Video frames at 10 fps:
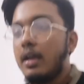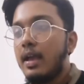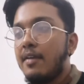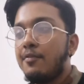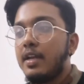
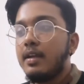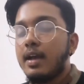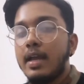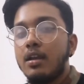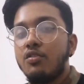every
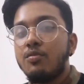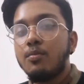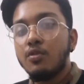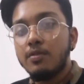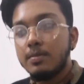kind of
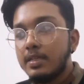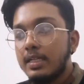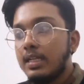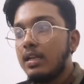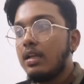
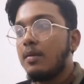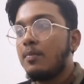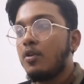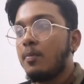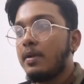movable
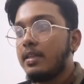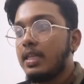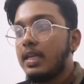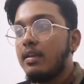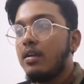
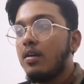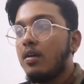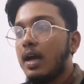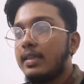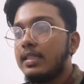property
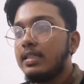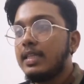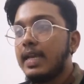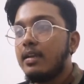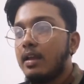other
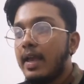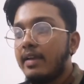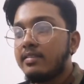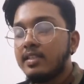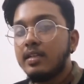than
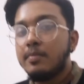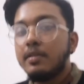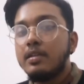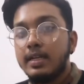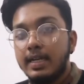
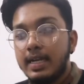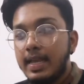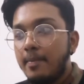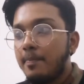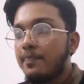actionable
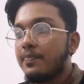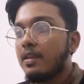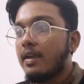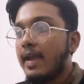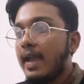claim
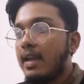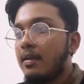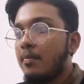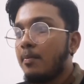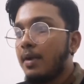
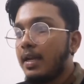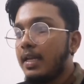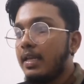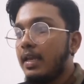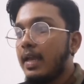and
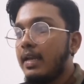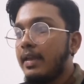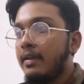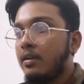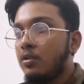money, and
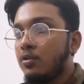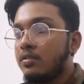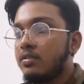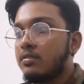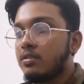
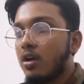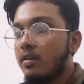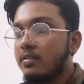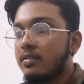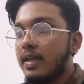includes
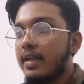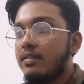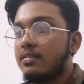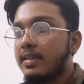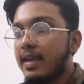stocks
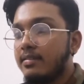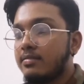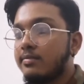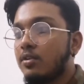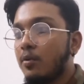and
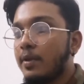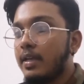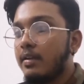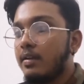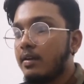shares,
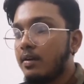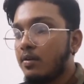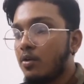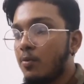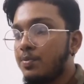growing
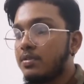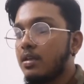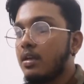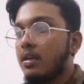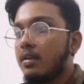crops,
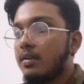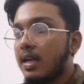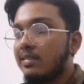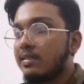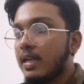
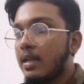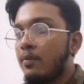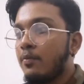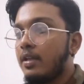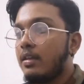
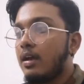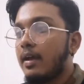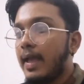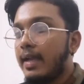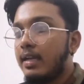grassland which
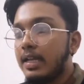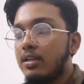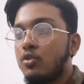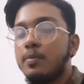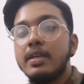are
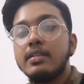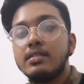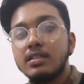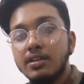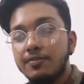agreed to be
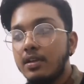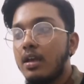served